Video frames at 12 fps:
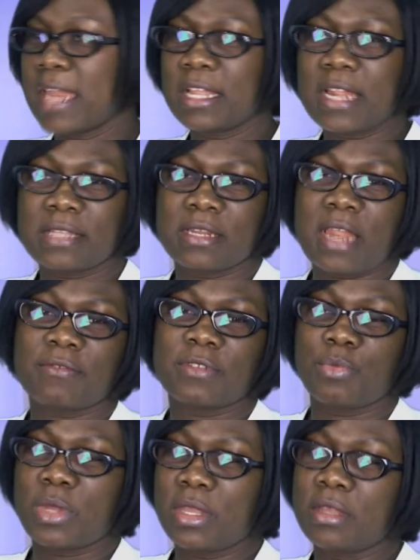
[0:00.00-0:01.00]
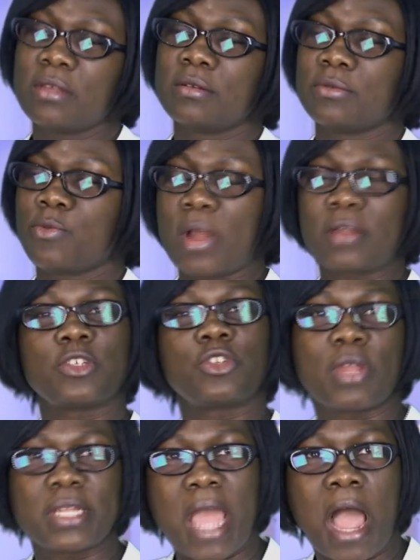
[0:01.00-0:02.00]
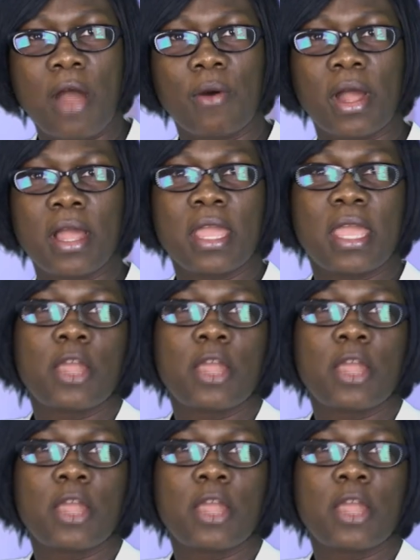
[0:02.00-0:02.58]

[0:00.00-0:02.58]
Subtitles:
and it doesn't have to be one straight hour.